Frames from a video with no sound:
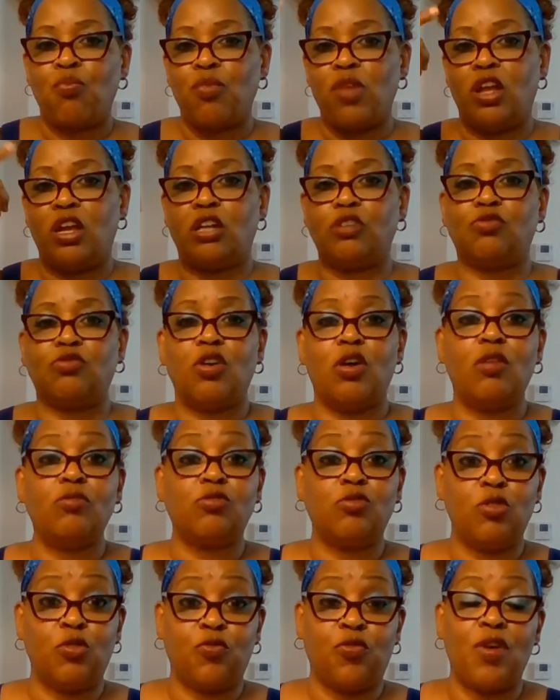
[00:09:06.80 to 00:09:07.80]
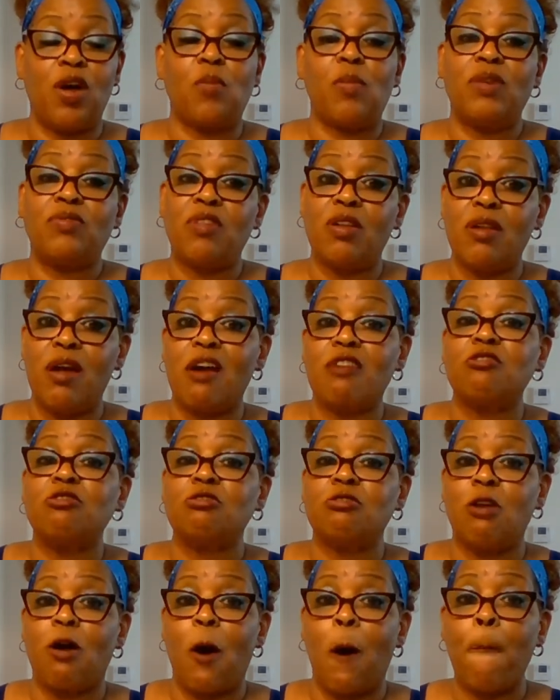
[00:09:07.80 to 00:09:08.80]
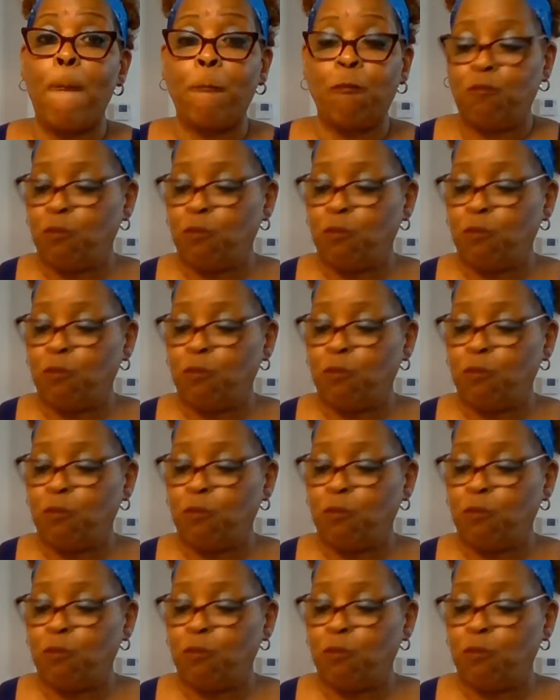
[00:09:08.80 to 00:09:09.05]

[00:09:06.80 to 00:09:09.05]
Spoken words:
I drove to the front where the lockers are.